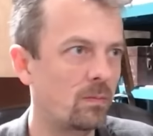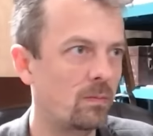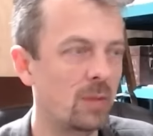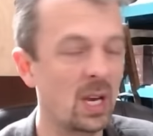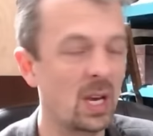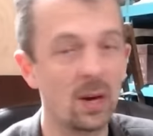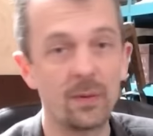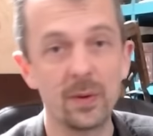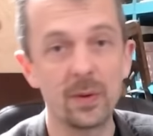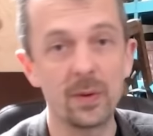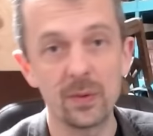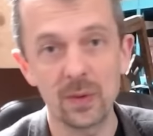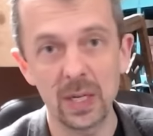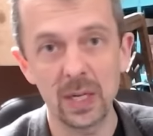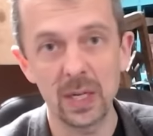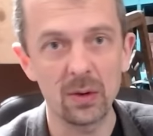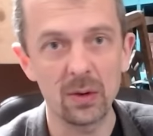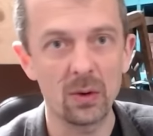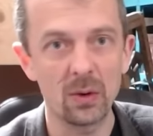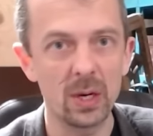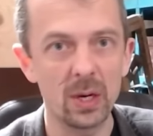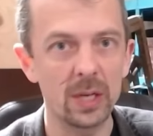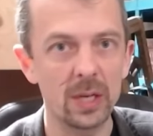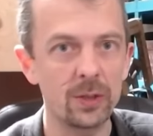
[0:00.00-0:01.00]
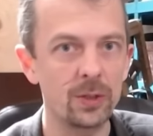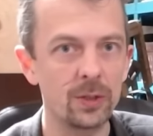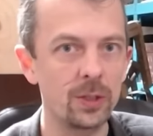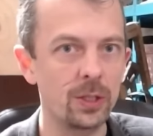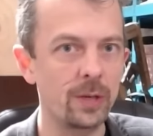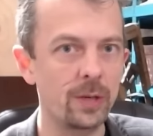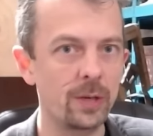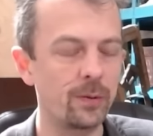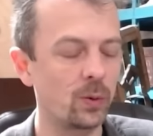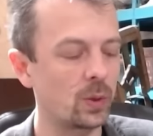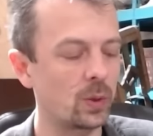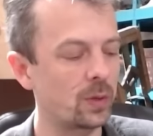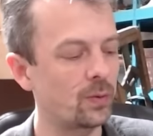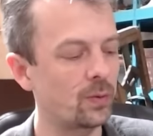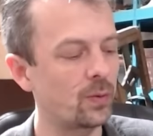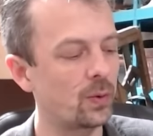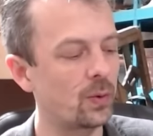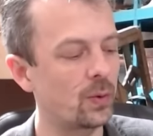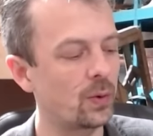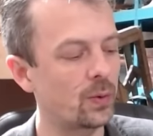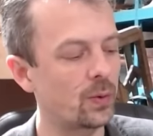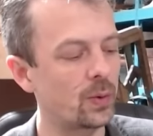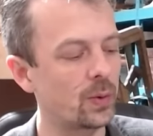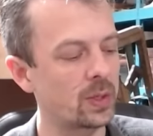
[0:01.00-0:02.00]
A R fifteen or an S G G
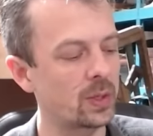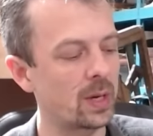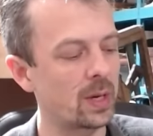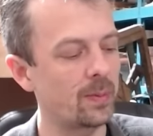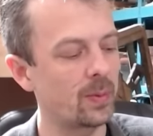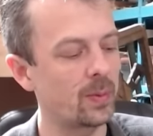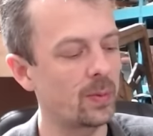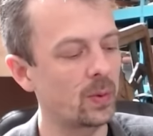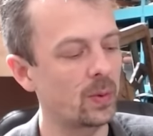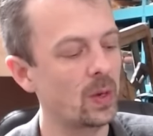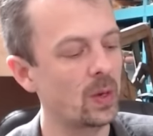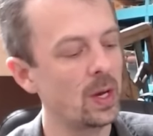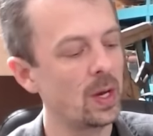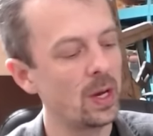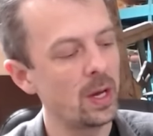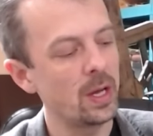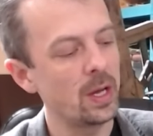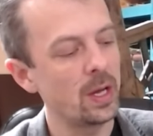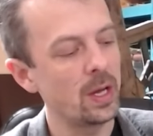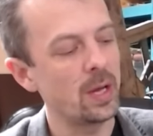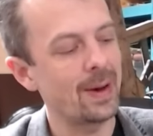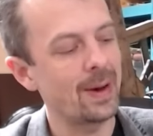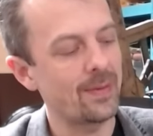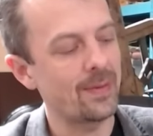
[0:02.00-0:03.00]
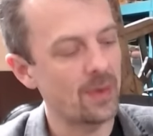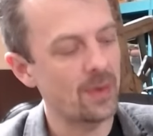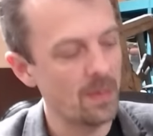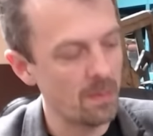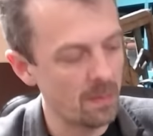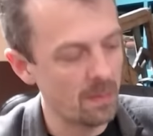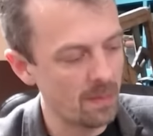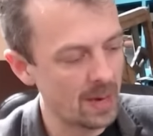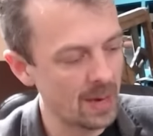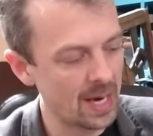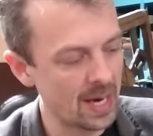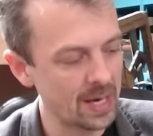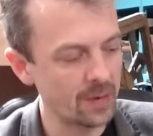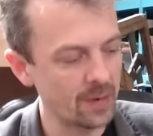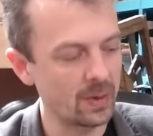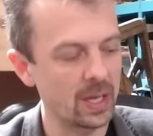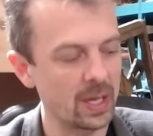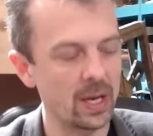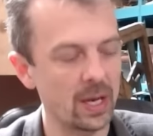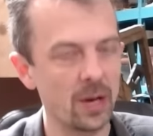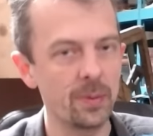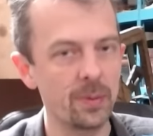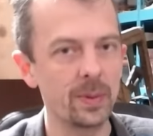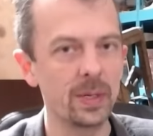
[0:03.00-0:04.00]
forty-four, for example. You have to
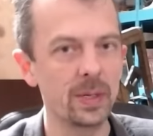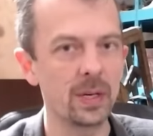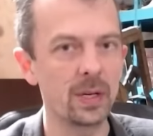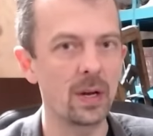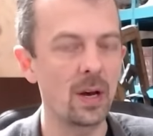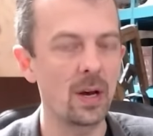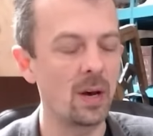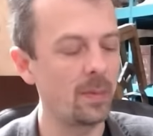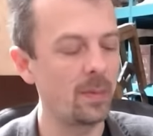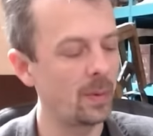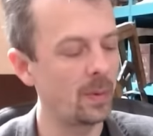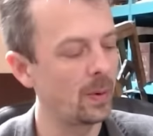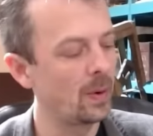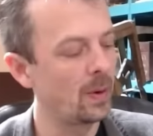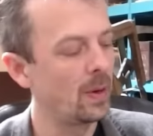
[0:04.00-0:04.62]
manually open it up.